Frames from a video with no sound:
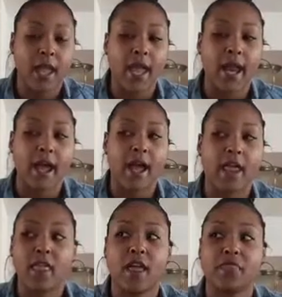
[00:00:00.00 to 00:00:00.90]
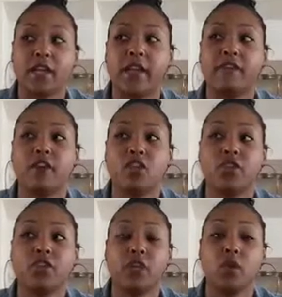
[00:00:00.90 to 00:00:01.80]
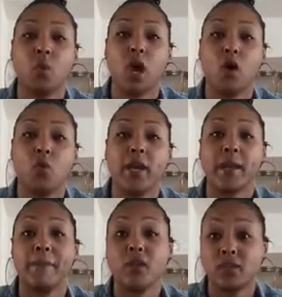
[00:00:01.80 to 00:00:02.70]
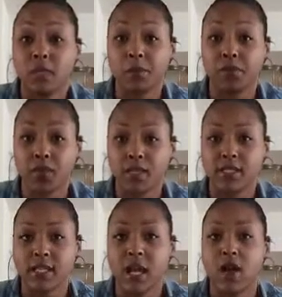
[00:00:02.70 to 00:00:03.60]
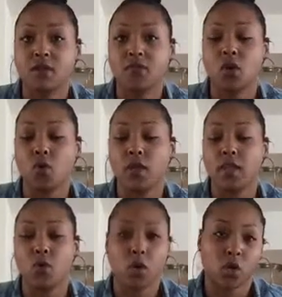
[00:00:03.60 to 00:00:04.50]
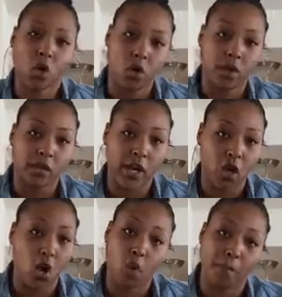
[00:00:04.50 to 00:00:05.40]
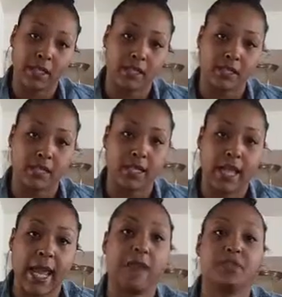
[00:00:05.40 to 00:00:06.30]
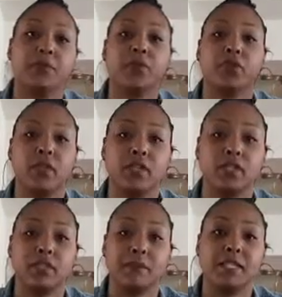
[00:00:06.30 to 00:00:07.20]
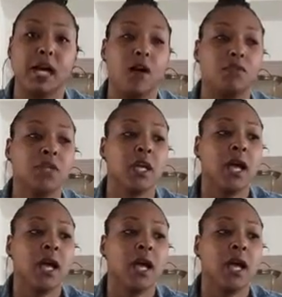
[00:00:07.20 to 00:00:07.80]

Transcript: And I think they function really well when they build something for themselves or when they work on their own businesses and they have something for themselves.